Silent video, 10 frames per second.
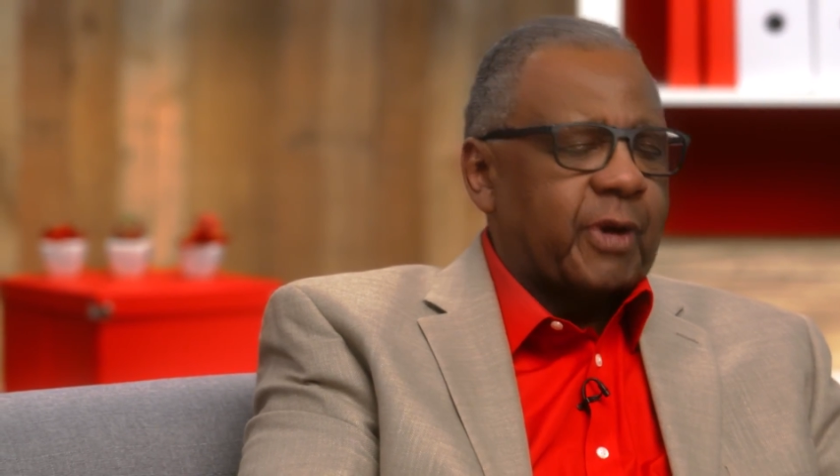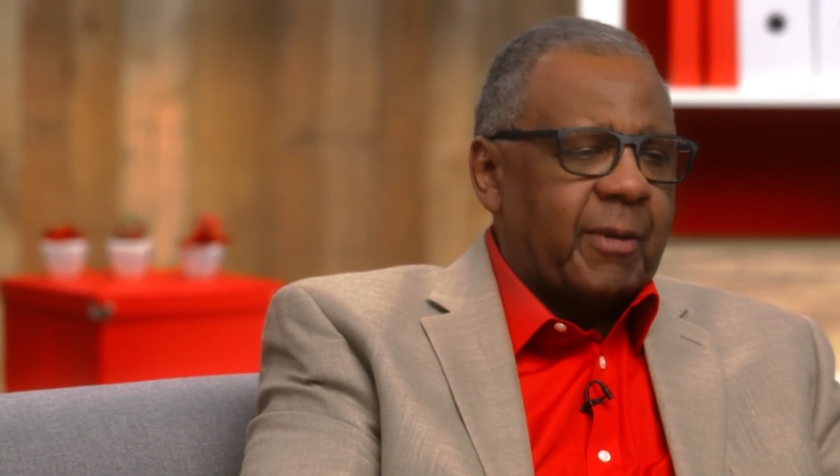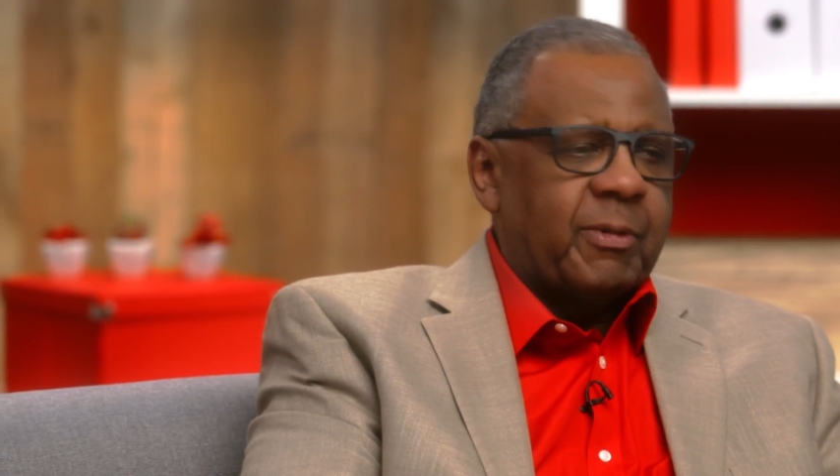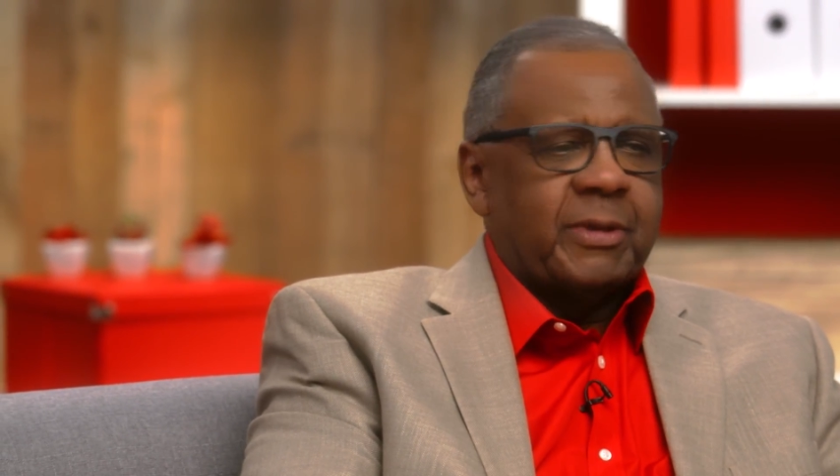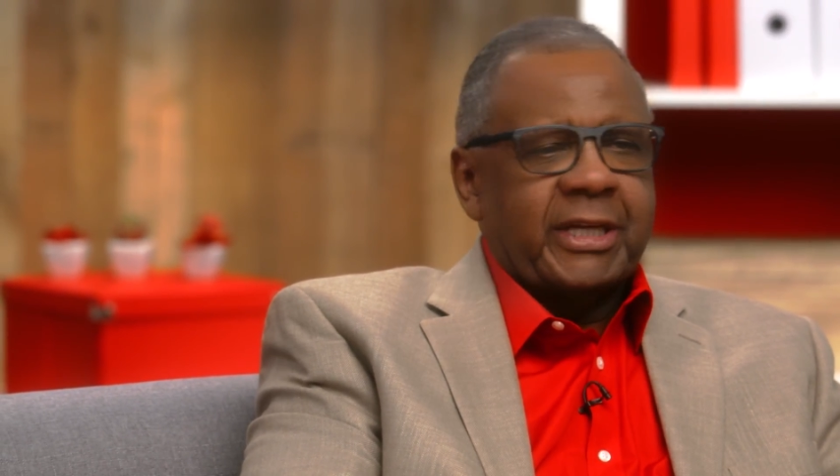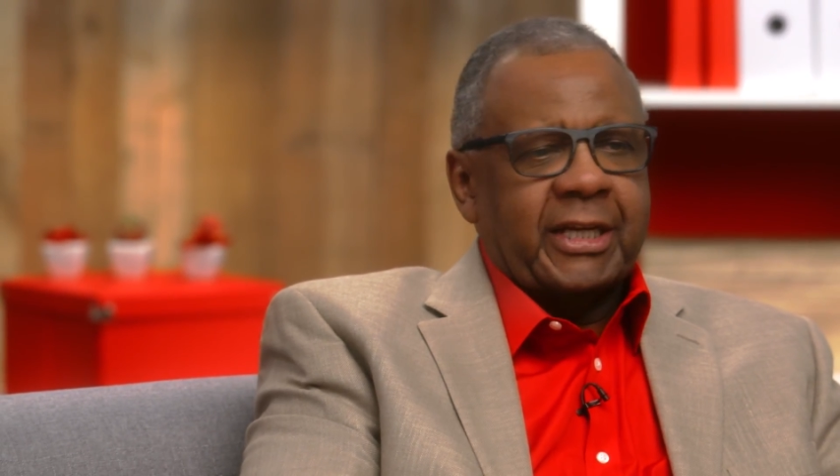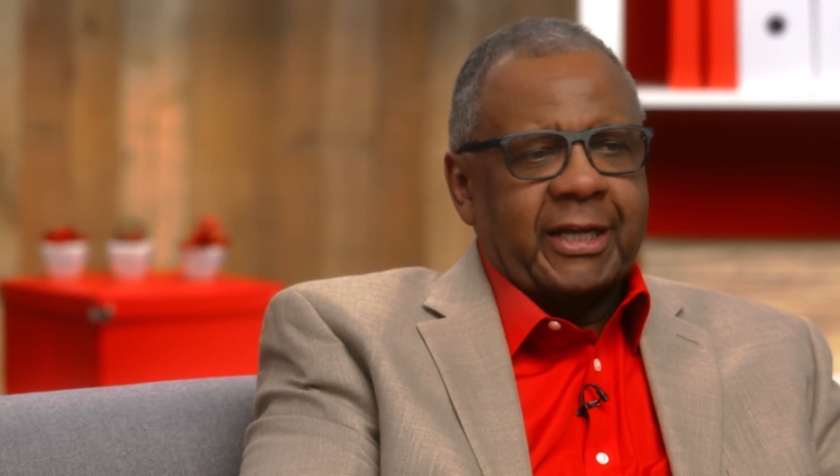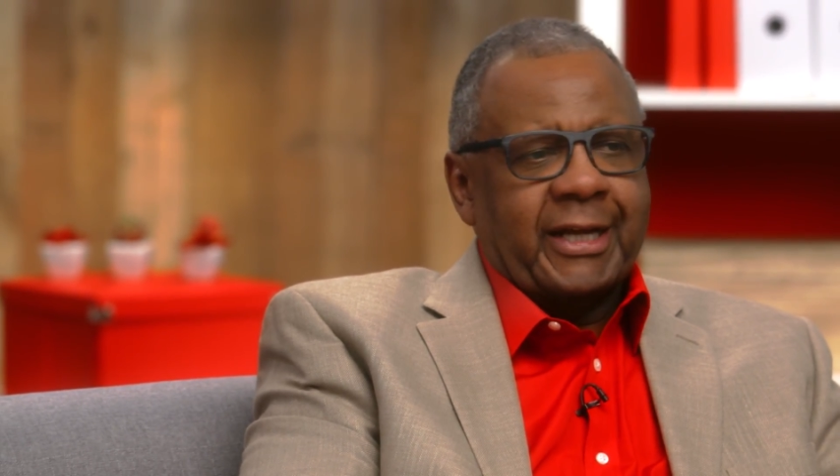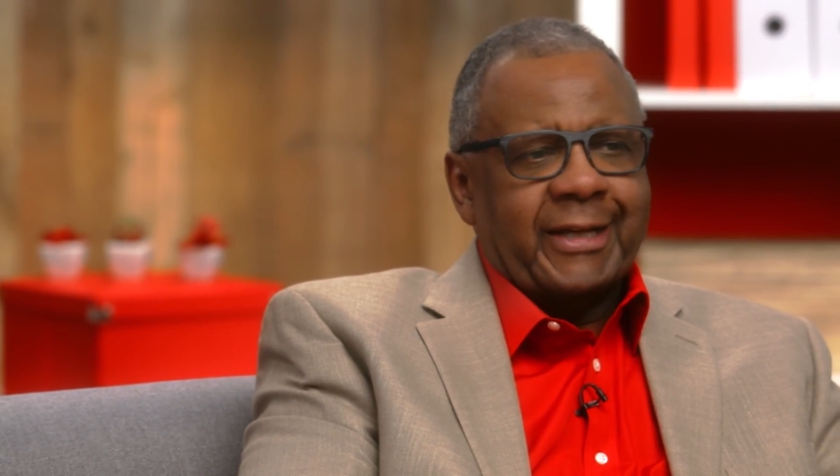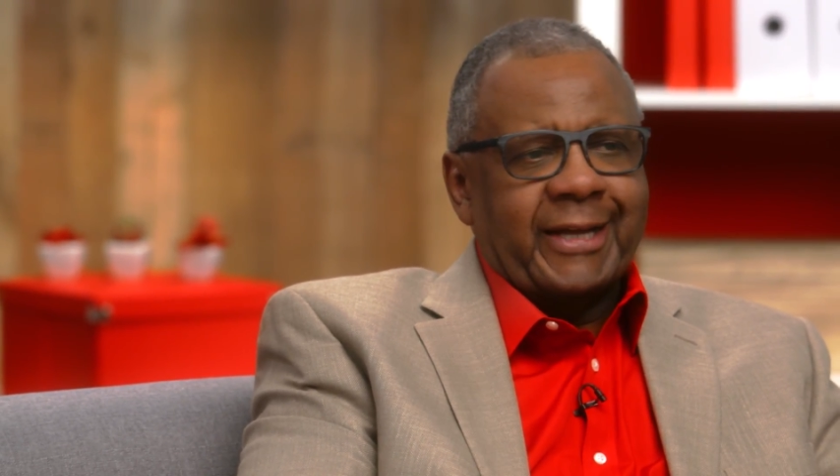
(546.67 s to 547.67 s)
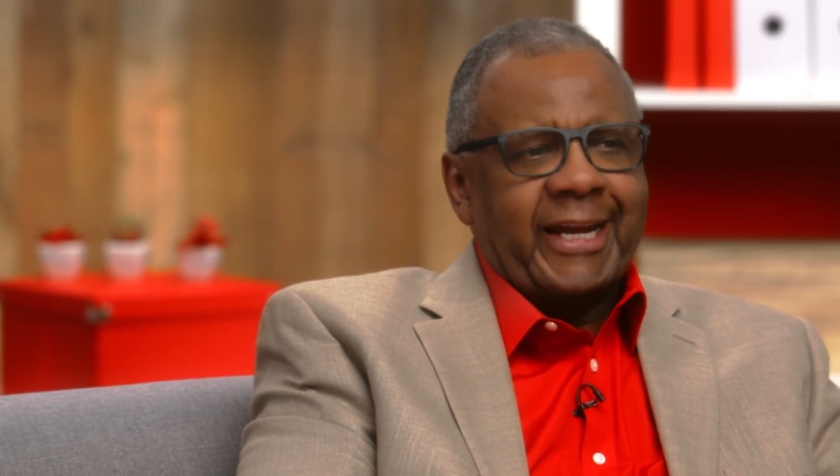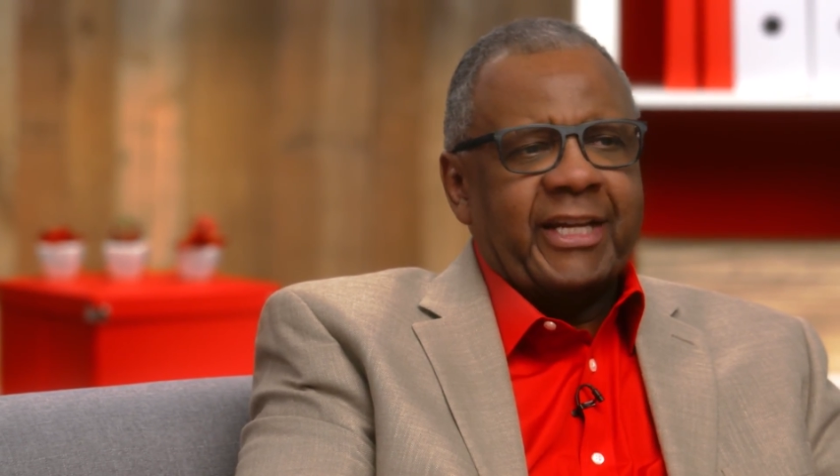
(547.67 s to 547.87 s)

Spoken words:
probably an